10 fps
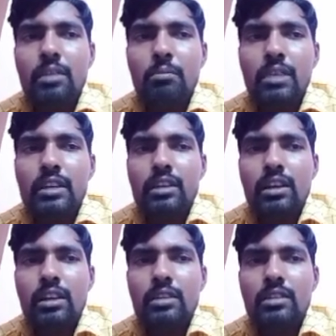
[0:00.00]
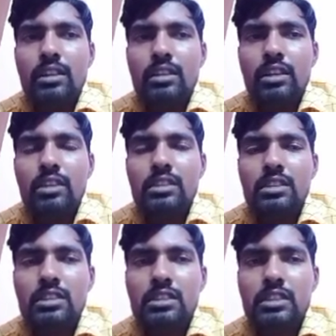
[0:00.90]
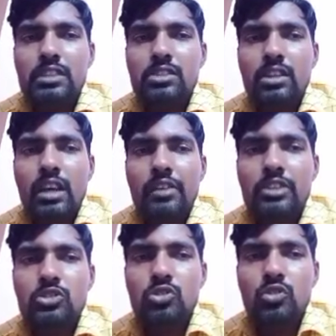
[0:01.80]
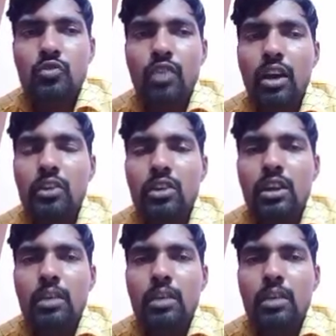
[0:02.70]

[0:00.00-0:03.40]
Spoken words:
But that northeastern states are having Zone 5